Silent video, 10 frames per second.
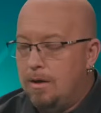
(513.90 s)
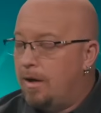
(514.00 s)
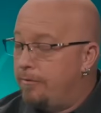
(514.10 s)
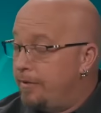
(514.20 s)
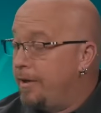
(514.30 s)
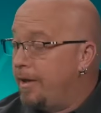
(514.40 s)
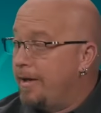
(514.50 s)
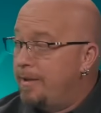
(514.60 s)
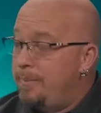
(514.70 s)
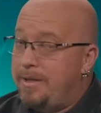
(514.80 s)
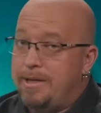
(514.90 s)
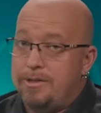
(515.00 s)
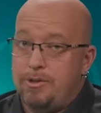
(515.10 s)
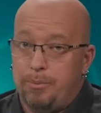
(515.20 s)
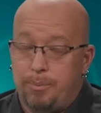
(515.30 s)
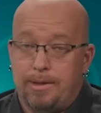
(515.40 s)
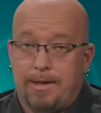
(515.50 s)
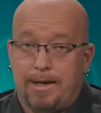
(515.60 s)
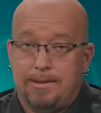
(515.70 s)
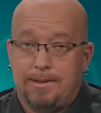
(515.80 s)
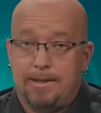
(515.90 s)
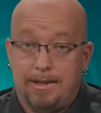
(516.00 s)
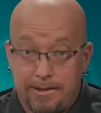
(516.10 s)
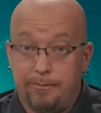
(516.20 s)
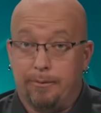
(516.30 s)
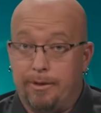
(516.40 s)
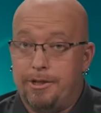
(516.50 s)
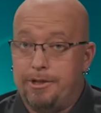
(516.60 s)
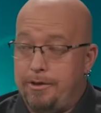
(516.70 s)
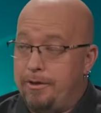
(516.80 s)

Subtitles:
Very likely because you put that in a different region.